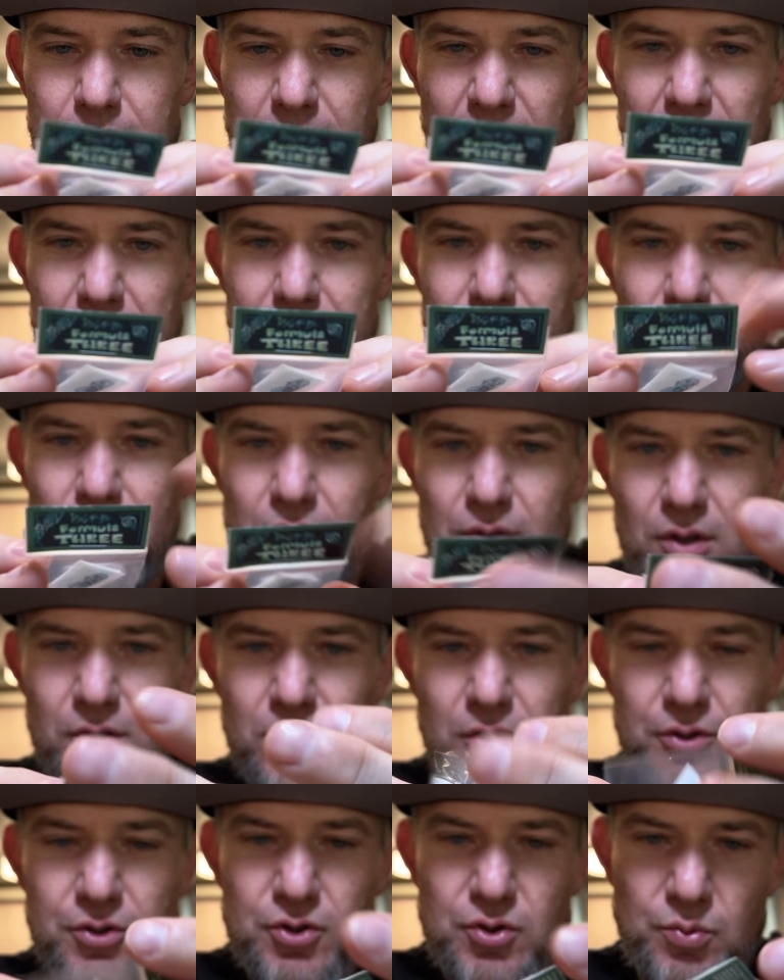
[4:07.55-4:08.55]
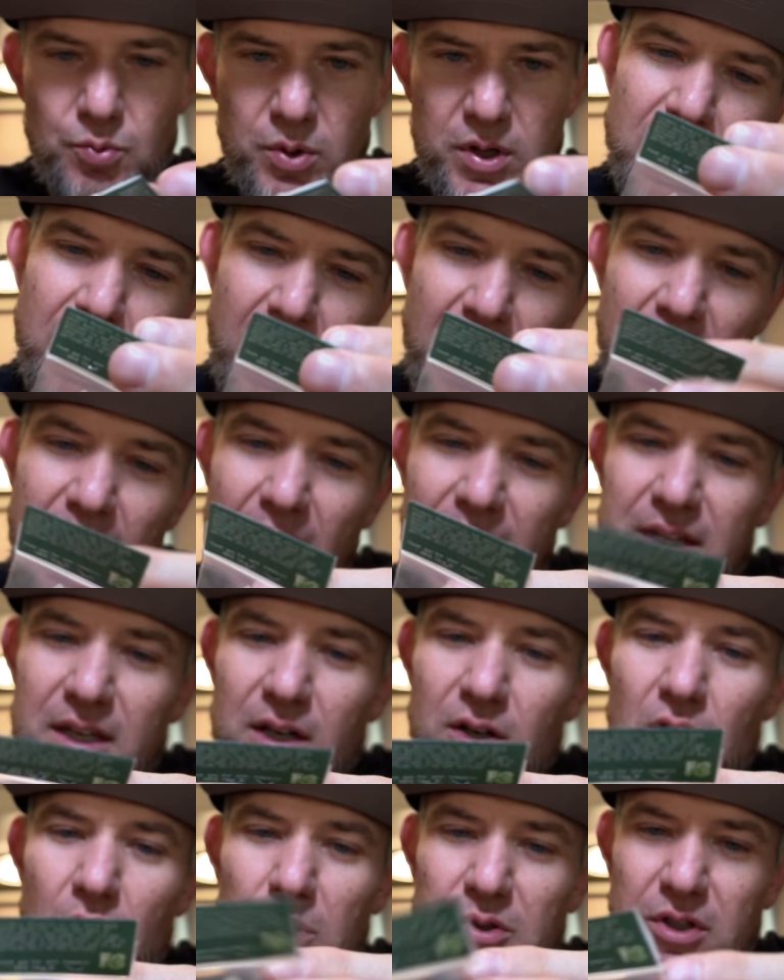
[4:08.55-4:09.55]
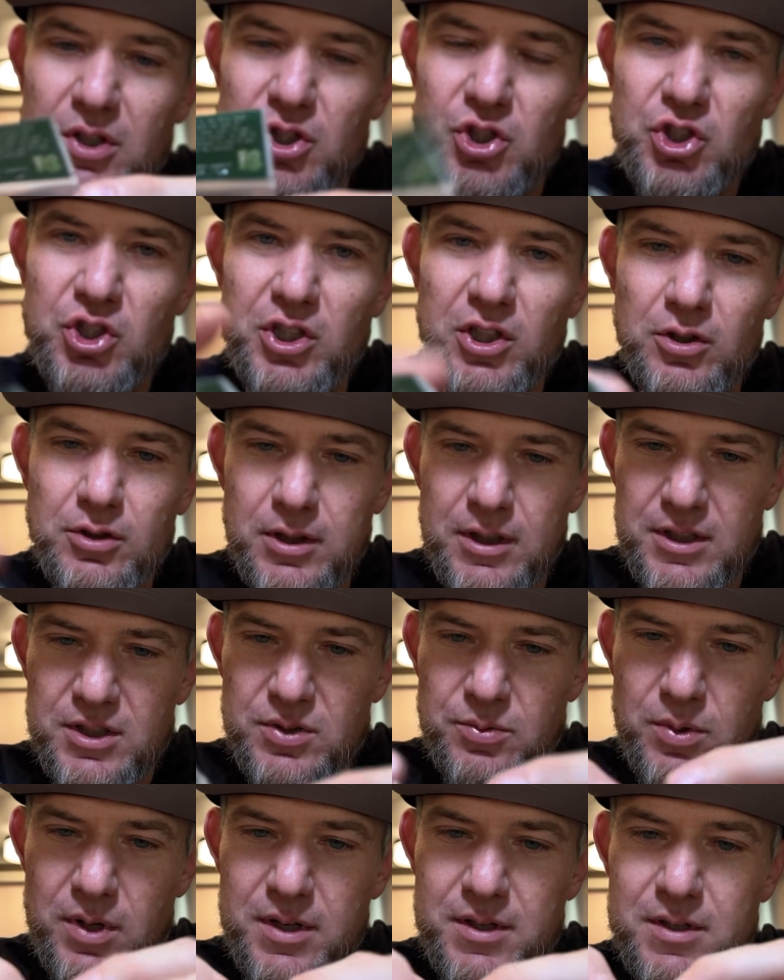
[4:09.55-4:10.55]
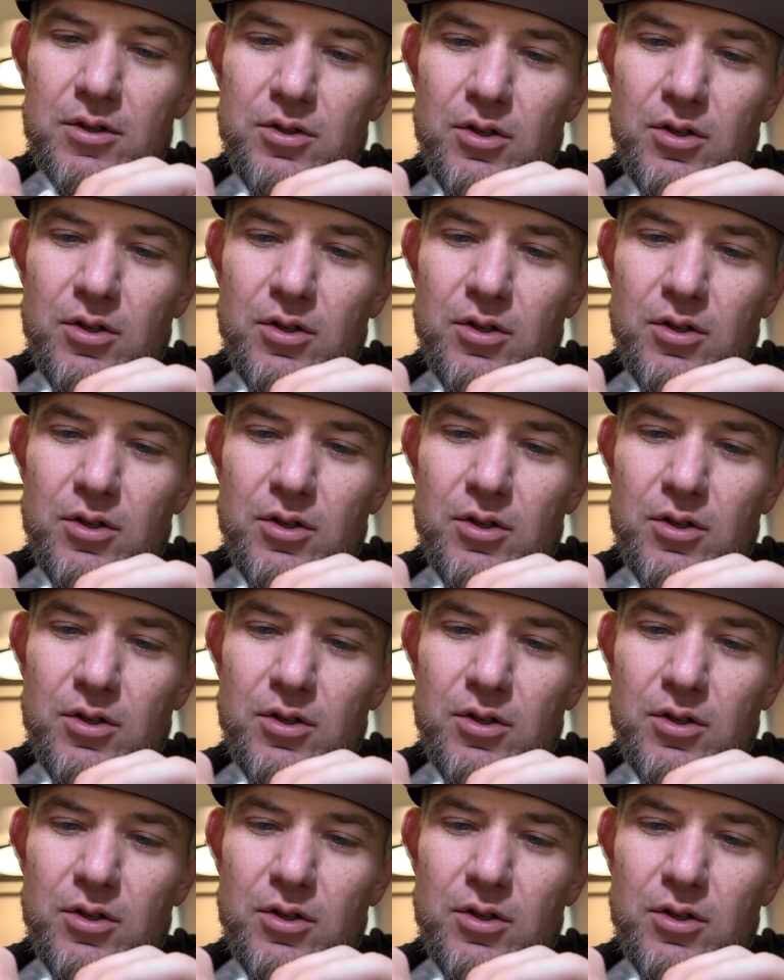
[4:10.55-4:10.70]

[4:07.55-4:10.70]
Man, those look sweet. And I did go with the shieldless ones,